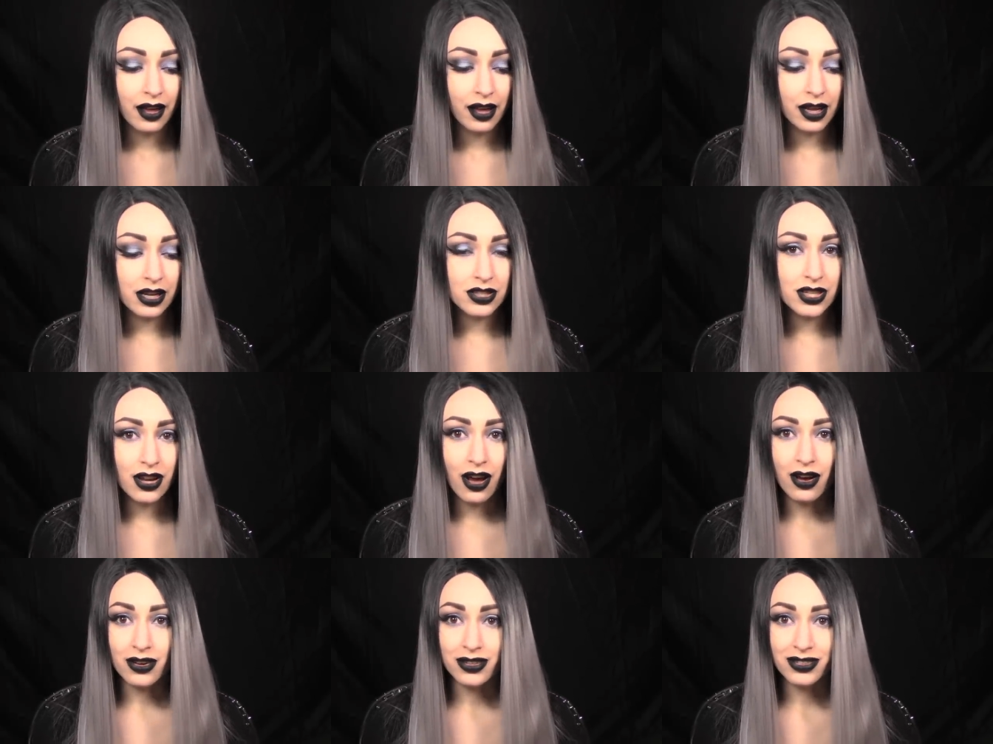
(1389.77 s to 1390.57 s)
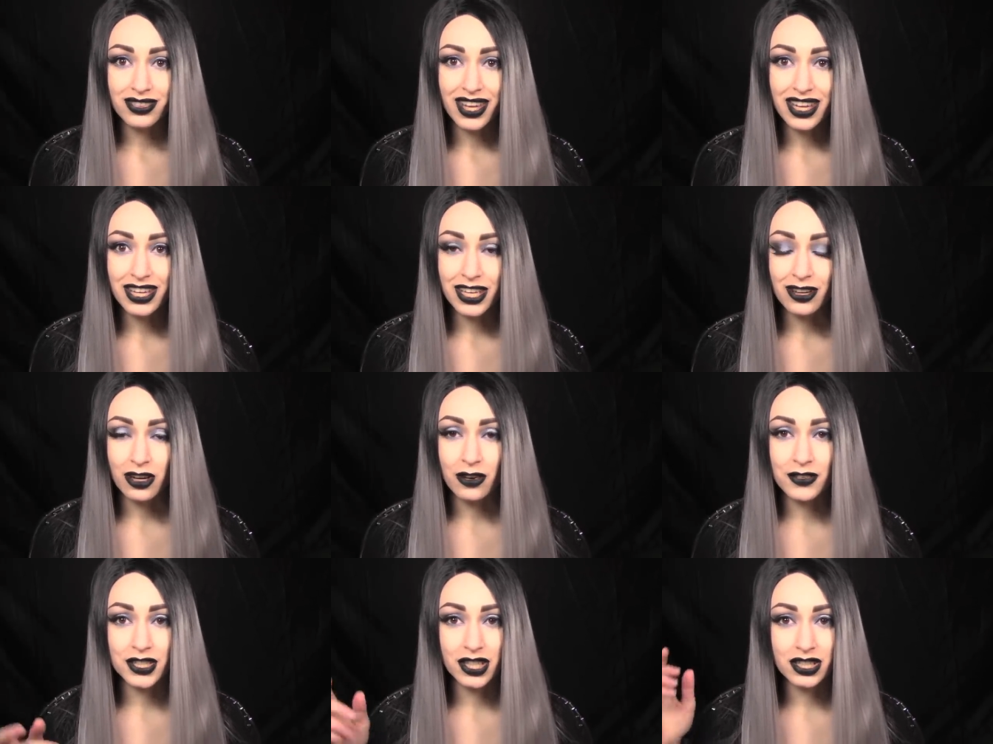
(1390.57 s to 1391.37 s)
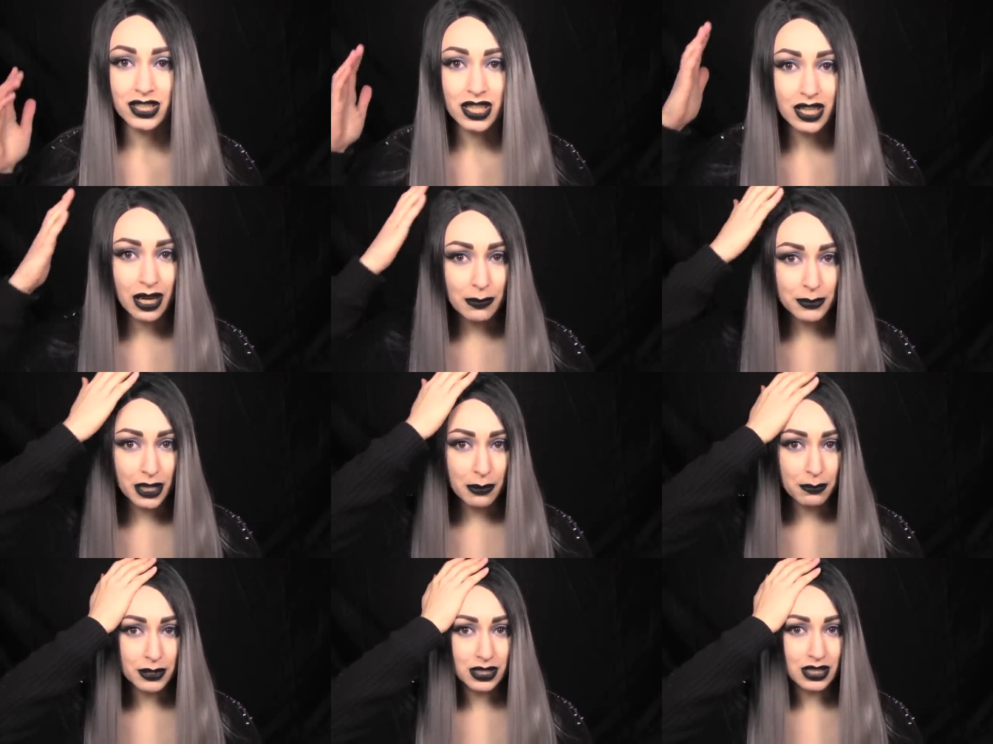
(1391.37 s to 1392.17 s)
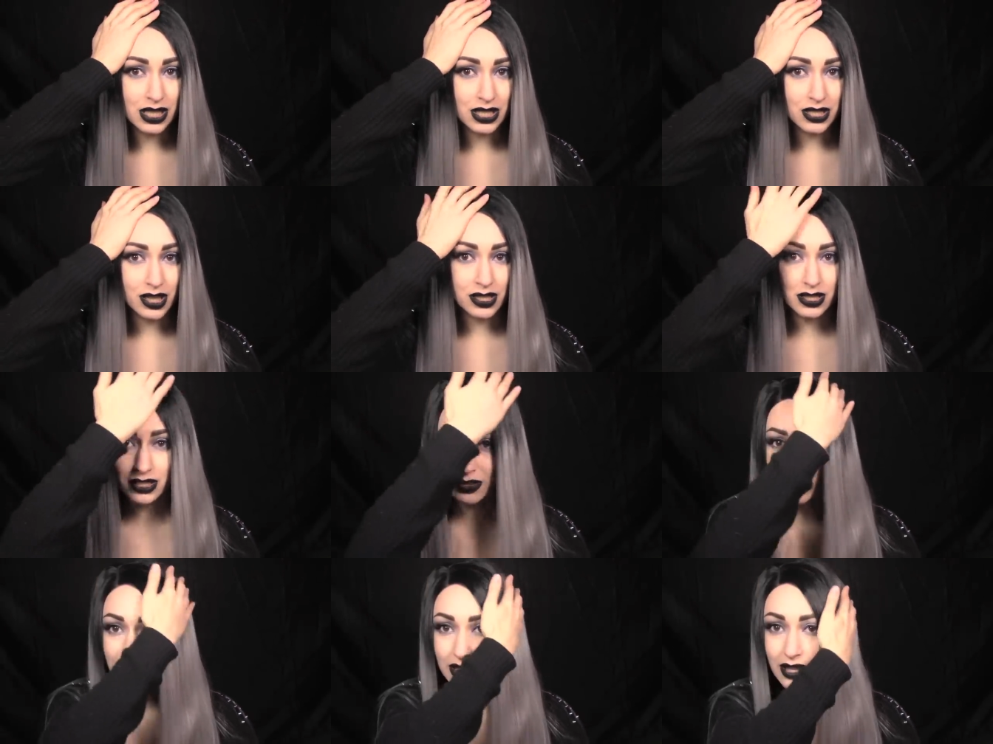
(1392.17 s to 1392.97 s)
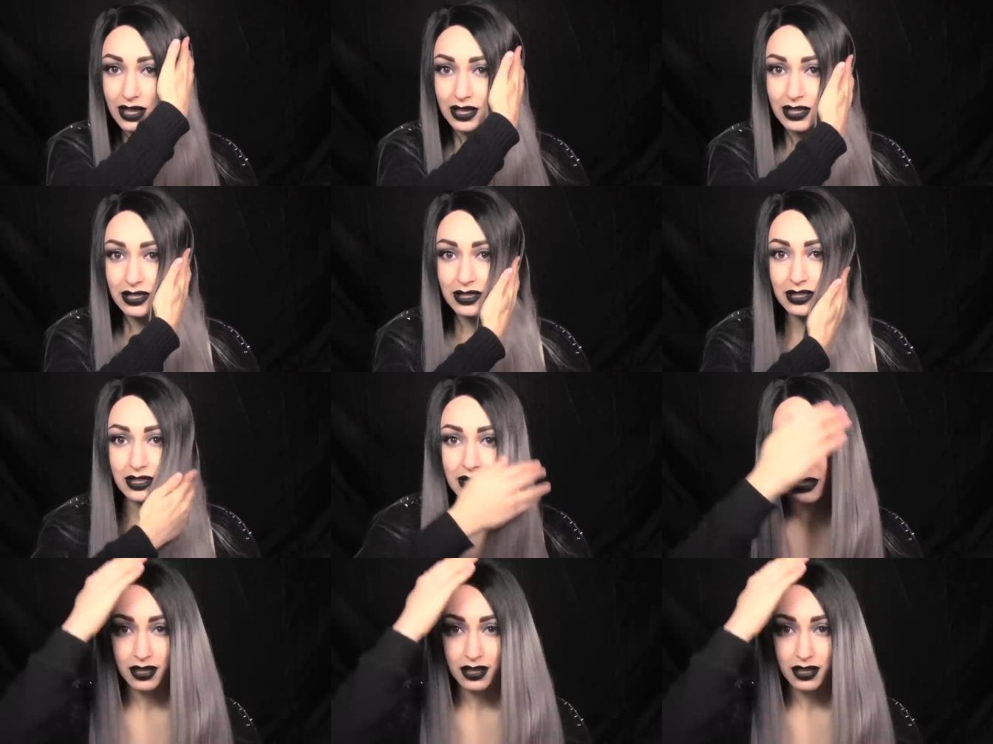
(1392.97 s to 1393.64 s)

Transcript: And I was like, "Oh, thank you." And all of a sudden she comes up and she starts doing this.